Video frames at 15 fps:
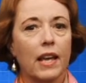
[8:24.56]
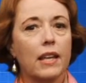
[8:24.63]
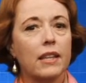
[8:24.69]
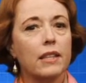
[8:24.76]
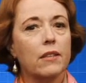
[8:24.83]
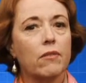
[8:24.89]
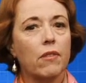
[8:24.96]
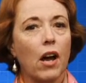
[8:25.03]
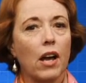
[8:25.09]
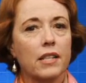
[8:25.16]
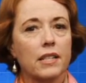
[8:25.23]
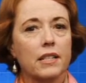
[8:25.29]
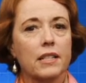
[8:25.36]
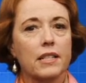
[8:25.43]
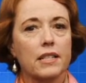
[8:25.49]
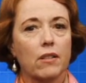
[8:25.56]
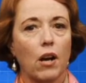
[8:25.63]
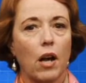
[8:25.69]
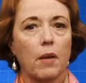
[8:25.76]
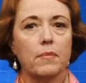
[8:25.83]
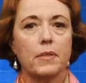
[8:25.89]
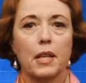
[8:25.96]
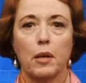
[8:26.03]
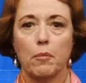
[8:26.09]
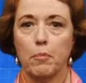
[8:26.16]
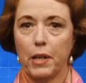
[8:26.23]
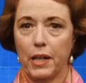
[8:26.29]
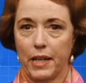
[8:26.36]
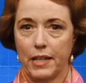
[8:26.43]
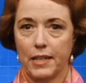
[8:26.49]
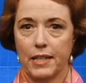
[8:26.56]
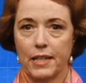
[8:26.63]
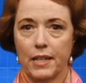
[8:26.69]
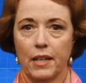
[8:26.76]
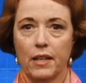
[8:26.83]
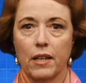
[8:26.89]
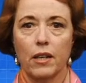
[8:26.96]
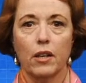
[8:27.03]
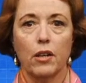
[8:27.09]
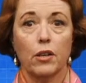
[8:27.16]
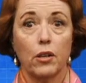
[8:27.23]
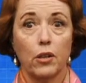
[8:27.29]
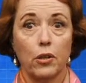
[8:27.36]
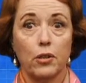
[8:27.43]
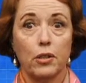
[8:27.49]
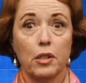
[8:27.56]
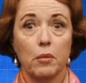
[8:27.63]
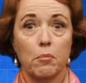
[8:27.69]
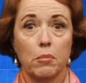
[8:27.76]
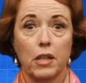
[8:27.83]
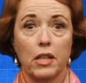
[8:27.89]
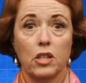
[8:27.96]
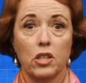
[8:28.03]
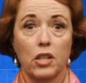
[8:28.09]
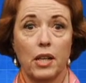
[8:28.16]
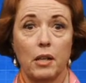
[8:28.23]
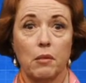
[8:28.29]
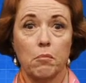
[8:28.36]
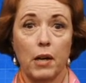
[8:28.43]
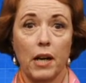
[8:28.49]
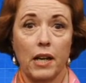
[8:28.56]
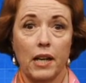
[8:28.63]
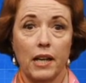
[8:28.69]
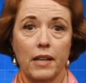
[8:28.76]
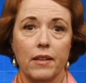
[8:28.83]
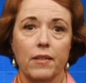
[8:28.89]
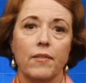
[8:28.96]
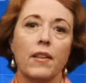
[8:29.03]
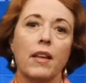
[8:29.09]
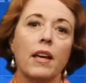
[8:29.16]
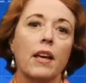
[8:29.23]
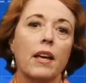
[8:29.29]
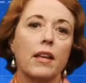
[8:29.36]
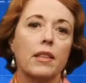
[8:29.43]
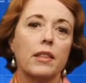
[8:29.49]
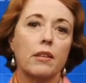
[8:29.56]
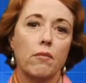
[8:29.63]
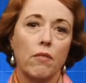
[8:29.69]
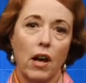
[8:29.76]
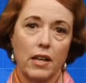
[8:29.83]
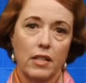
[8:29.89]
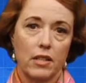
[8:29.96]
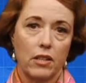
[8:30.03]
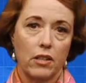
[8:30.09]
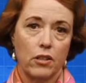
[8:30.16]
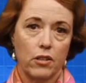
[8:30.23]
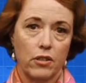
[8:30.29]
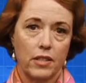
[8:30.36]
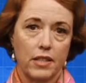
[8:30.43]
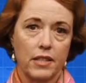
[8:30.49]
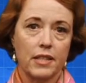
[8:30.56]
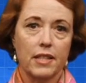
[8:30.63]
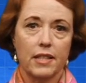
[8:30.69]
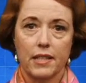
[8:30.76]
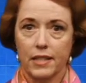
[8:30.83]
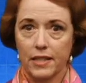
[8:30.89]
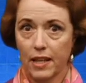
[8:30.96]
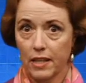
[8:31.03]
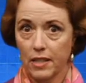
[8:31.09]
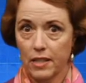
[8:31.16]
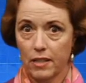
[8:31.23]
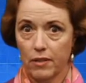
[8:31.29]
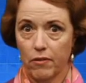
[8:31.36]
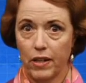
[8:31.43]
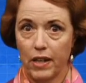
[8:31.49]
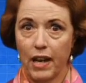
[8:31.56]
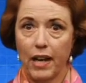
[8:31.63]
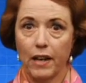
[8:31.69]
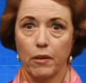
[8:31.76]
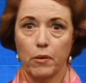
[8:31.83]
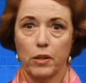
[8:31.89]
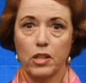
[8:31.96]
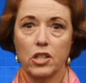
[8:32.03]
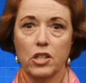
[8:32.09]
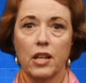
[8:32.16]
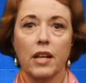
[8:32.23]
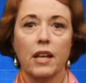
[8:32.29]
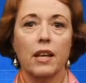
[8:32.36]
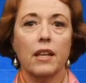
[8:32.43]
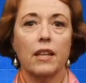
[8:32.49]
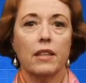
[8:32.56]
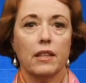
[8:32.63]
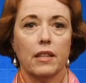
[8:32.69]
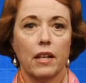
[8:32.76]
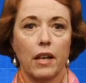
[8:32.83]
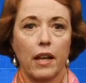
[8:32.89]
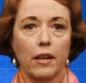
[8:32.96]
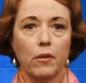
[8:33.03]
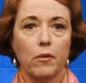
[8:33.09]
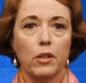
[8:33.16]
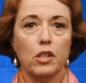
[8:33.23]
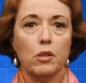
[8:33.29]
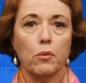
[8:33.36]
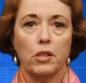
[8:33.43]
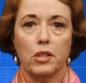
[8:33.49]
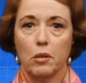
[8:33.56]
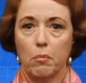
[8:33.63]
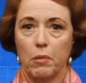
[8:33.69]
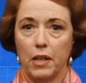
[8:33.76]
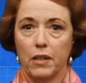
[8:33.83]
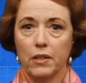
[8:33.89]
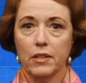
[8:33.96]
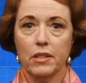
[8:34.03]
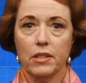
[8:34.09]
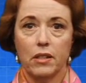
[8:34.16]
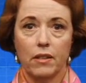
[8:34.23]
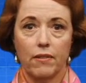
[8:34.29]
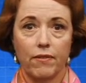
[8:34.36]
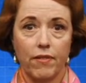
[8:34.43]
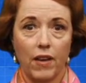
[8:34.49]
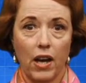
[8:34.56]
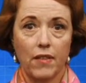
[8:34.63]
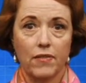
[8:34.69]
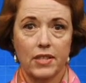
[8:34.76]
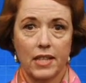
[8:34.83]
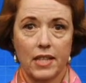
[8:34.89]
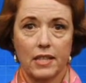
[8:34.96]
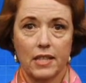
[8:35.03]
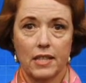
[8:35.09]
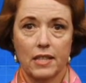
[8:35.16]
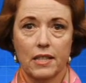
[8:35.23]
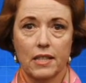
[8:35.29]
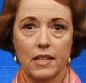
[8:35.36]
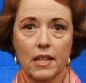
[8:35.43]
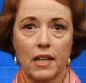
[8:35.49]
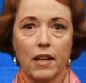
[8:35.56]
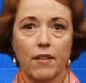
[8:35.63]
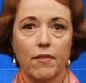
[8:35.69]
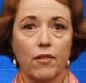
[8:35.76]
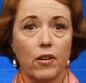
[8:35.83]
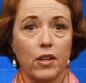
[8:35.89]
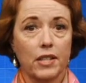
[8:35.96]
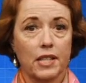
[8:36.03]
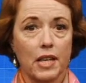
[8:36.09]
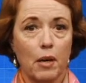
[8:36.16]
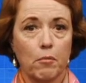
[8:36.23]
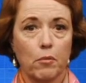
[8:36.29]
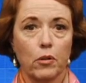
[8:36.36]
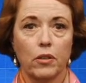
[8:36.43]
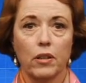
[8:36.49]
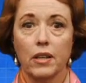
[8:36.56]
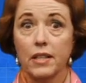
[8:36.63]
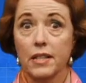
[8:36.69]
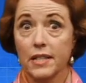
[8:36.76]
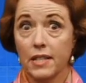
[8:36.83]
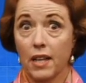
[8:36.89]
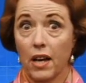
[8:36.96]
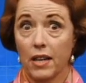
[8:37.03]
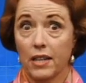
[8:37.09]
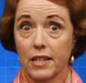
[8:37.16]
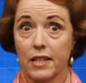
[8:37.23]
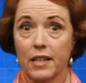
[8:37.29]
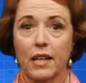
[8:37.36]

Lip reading: The writer describes a place, Kuta Beach in Bali. The writer uses sensory language, the language which appeals to the 5 senses. For example, sight.